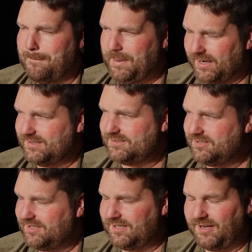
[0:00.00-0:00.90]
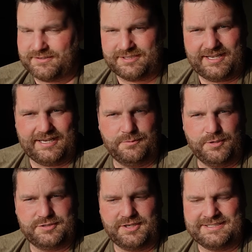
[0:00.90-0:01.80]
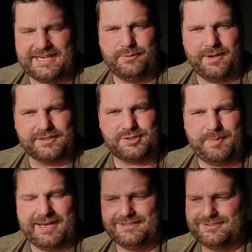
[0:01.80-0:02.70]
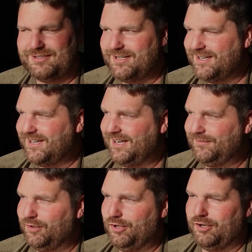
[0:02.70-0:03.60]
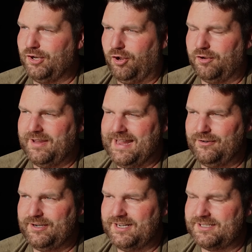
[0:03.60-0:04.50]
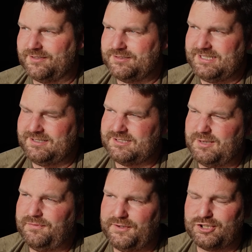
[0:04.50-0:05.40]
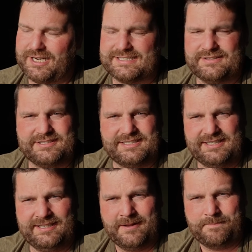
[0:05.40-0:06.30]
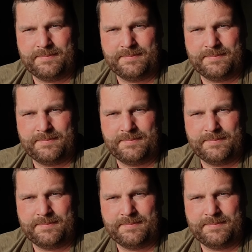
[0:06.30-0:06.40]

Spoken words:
But today was a day well spent. I've learned a lot of areas, I've seen some fish activity,